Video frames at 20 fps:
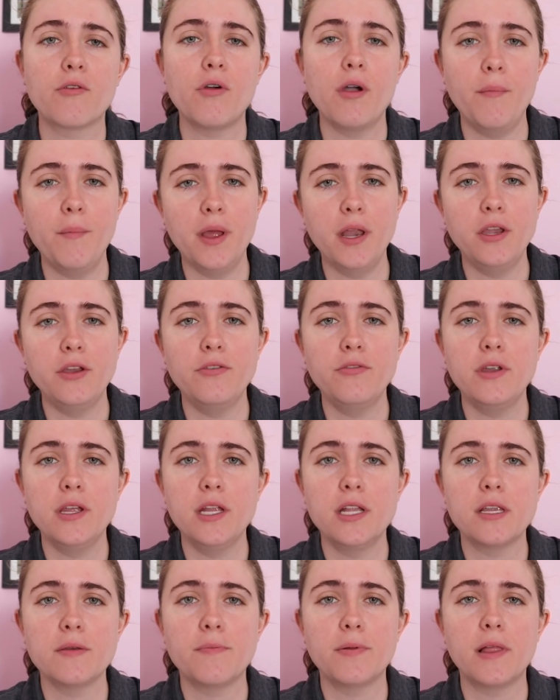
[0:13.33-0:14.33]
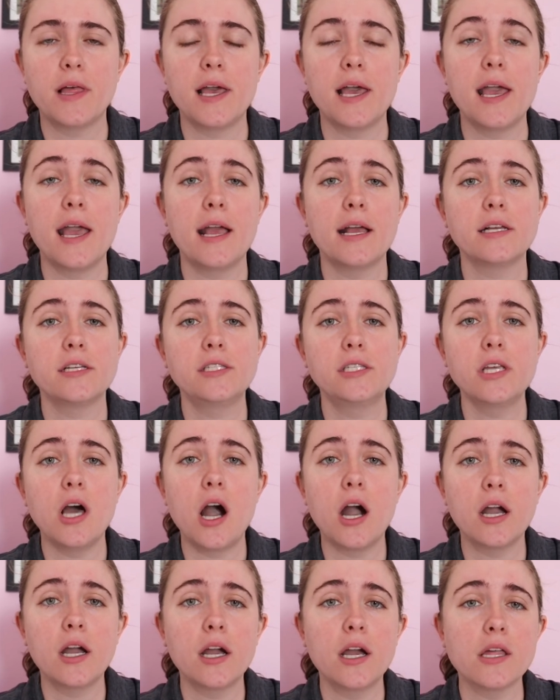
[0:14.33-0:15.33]
equipment you need to play
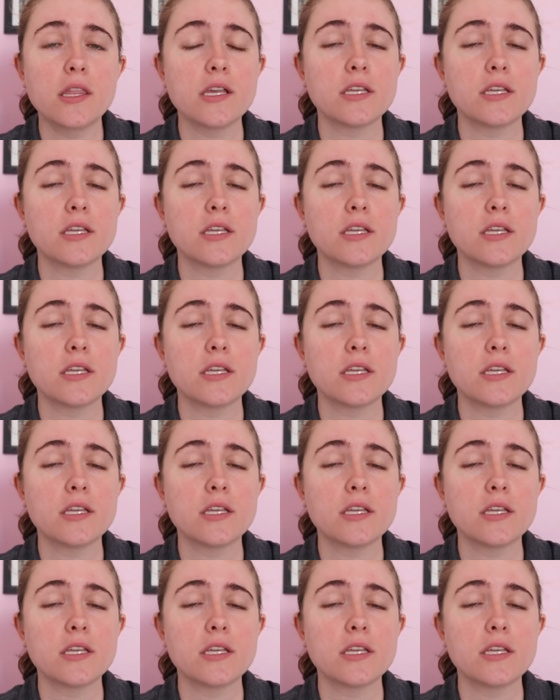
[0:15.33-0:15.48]
soccer.